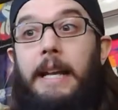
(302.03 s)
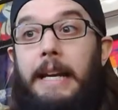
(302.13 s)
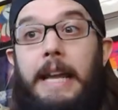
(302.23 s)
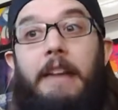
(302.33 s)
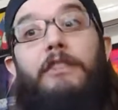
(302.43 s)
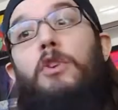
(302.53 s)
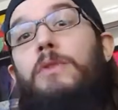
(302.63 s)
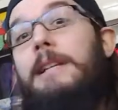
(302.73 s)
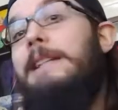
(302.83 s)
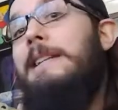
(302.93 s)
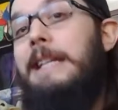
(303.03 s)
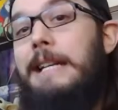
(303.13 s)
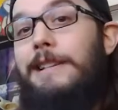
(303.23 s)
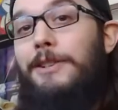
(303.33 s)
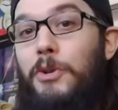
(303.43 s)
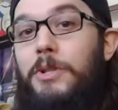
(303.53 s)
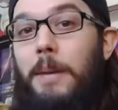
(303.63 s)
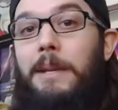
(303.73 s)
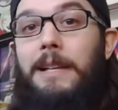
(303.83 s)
Like, if you didn't need to do something in